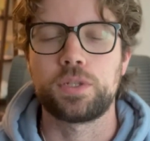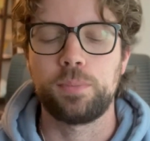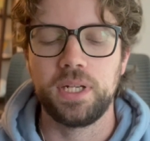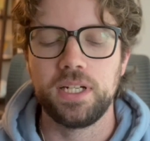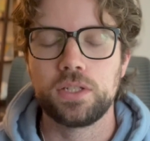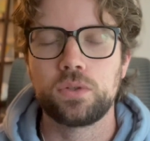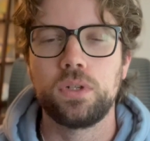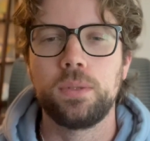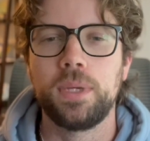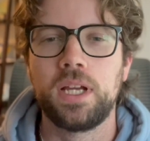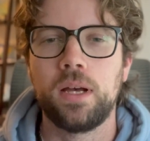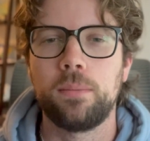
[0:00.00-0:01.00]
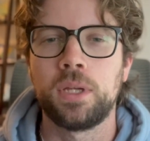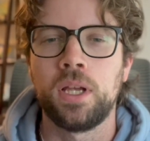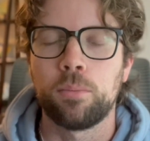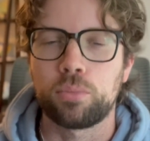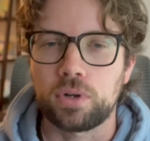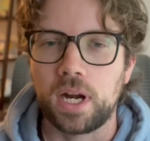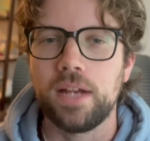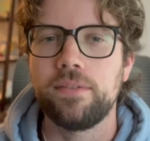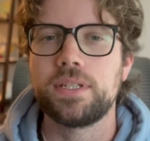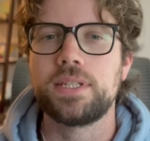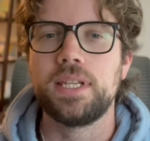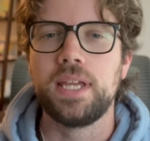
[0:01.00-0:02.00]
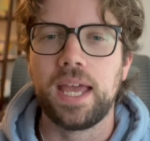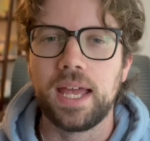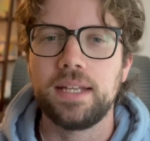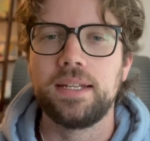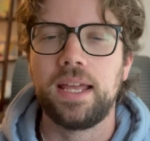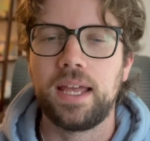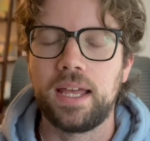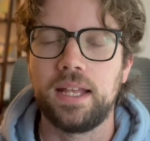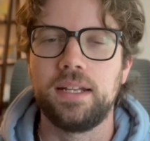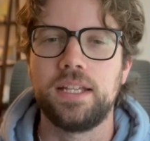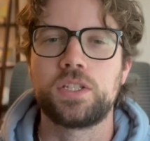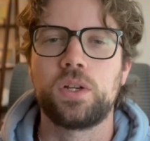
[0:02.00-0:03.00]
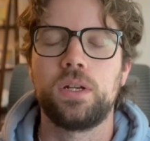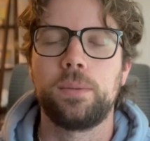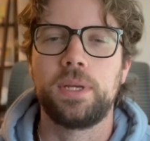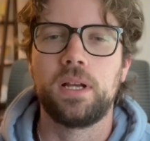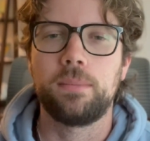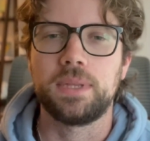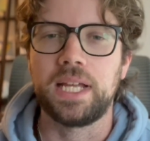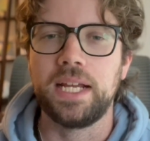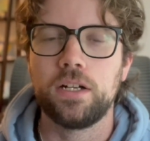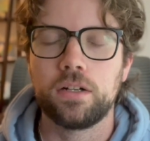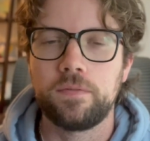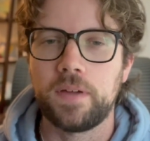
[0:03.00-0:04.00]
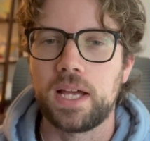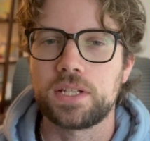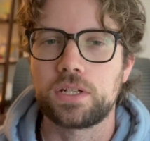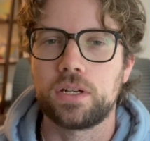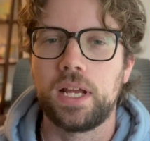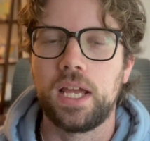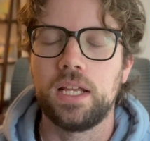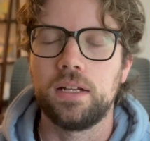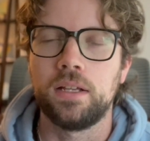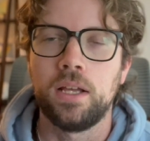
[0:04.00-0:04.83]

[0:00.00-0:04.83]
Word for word: but it is going to become privacy end-to-end. It's going to become lighter, faster, and